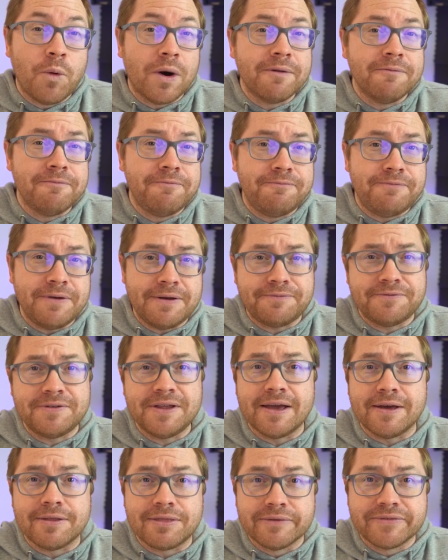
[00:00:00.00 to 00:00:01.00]
one
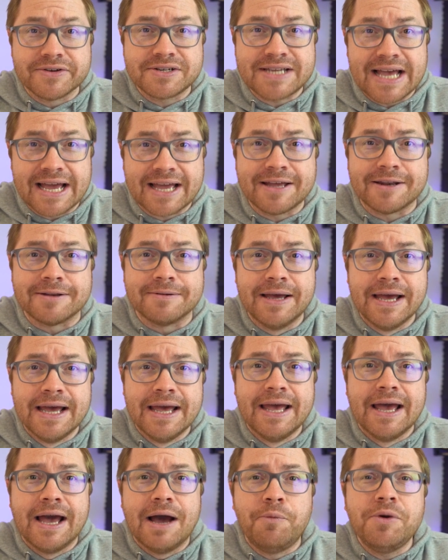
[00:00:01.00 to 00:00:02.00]
fiftieth of a second.
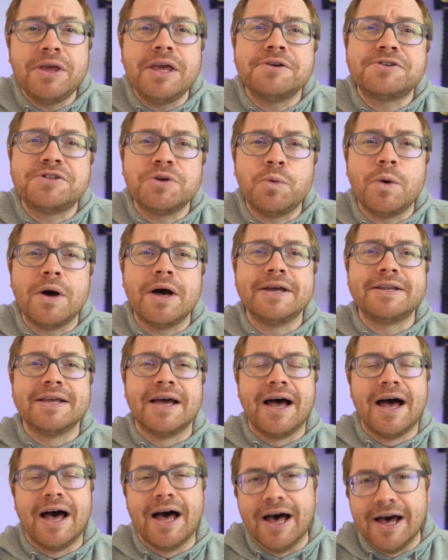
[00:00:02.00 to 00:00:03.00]
And we use the word
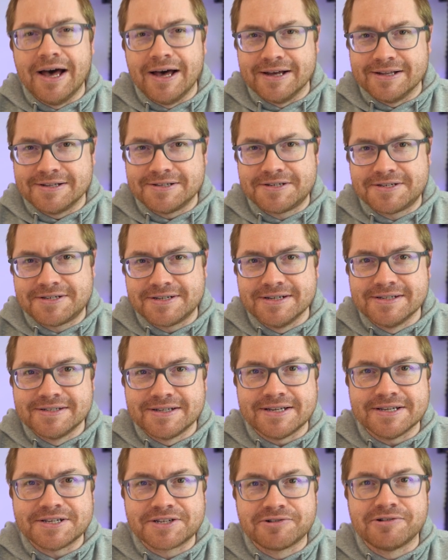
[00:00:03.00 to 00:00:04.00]
hertz
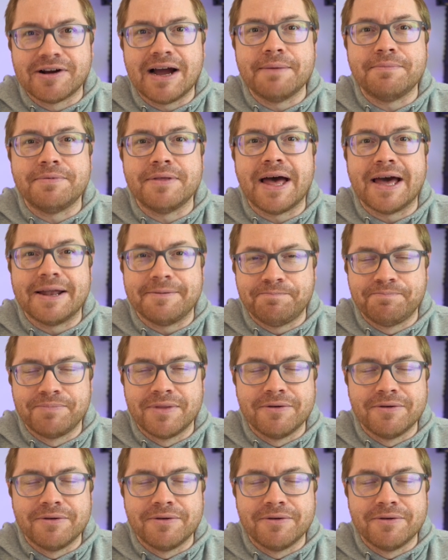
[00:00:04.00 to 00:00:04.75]
to describe that.